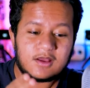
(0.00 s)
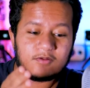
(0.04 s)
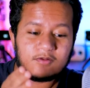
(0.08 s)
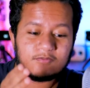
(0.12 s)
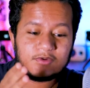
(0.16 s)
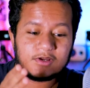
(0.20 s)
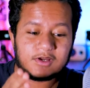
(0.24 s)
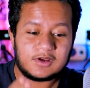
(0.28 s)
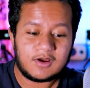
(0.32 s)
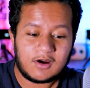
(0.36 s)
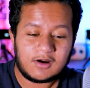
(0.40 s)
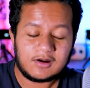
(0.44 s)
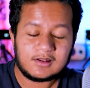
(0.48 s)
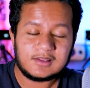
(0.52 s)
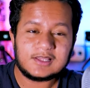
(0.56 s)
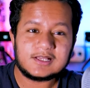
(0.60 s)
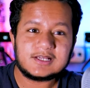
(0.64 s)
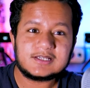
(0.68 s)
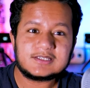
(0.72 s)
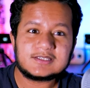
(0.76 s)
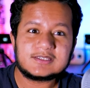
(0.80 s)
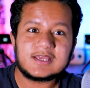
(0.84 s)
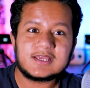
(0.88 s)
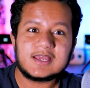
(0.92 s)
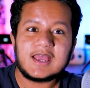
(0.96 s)

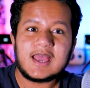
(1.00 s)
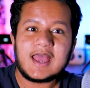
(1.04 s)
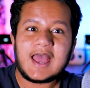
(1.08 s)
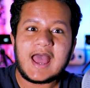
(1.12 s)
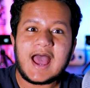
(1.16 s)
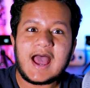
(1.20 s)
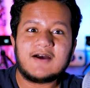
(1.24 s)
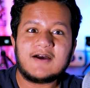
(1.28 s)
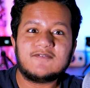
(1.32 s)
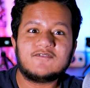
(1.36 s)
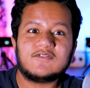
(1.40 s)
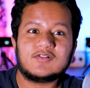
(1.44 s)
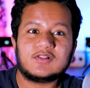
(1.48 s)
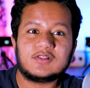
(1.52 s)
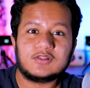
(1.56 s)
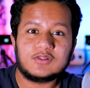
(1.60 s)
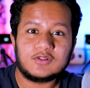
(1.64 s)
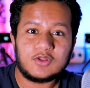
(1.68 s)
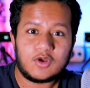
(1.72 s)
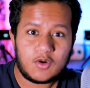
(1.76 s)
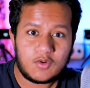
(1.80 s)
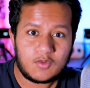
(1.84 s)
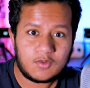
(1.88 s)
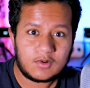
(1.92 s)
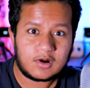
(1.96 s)
regardless, have
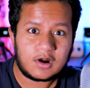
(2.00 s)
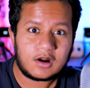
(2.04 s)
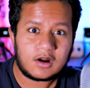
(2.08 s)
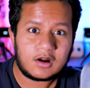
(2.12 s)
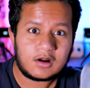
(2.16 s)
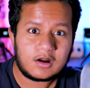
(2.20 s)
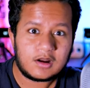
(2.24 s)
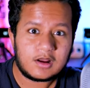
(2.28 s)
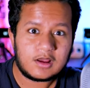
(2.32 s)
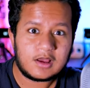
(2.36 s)
lower